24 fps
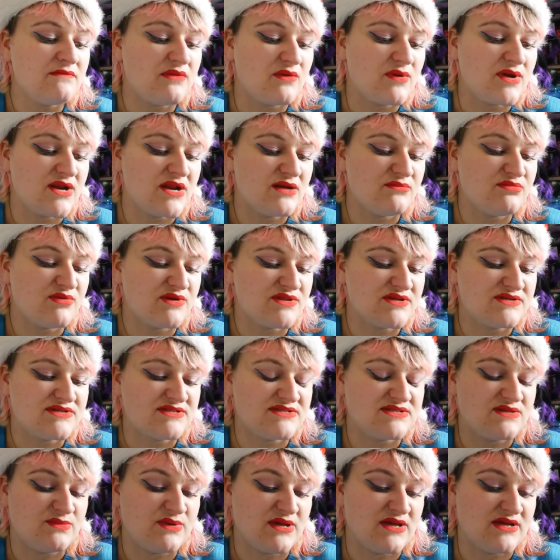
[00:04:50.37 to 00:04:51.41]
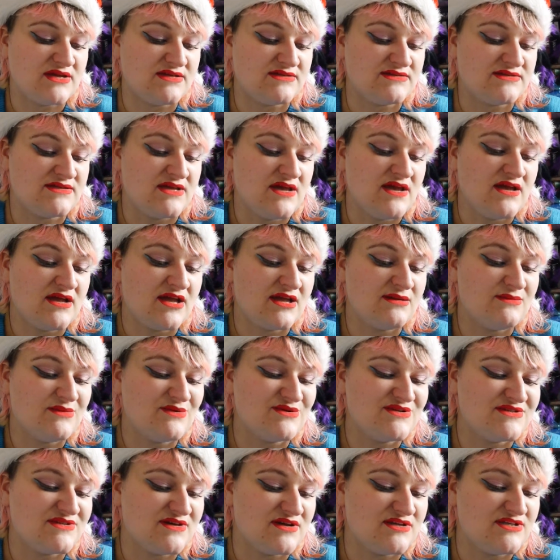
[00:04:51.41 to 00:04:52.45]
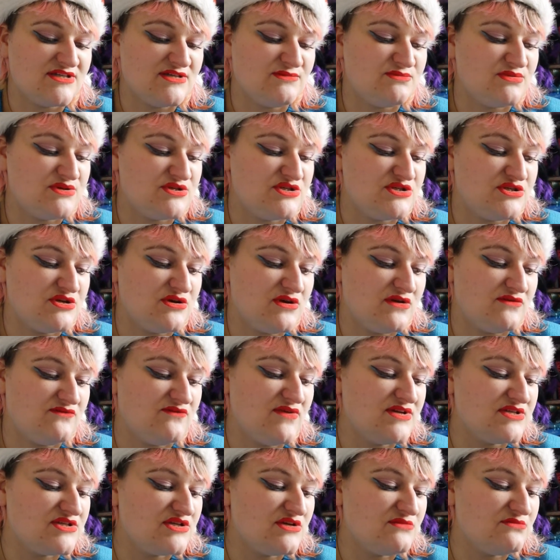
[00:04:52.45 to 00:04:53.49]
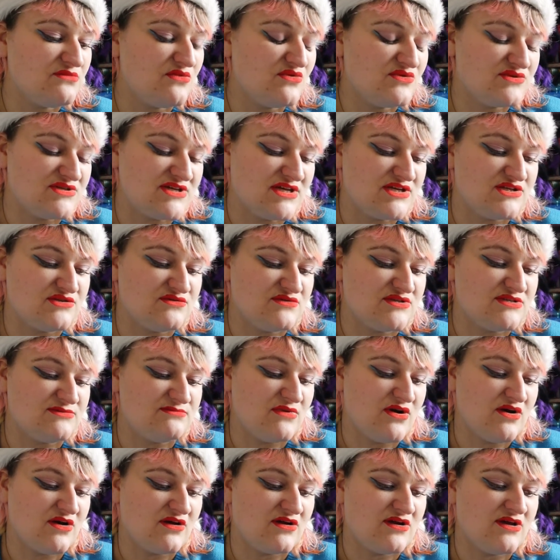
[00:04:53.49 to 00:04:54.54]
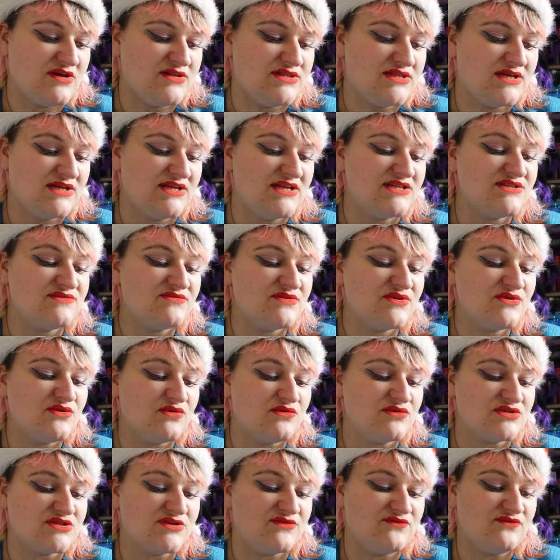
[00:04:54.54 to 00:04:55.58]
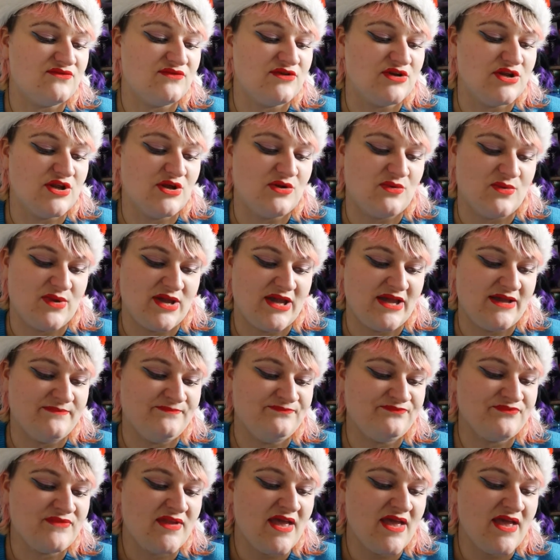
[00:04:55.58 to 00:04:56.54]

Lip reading: But when her brother disappears, Camille decides to pursue a richer, more dangerous mark, the glittering court of Louis,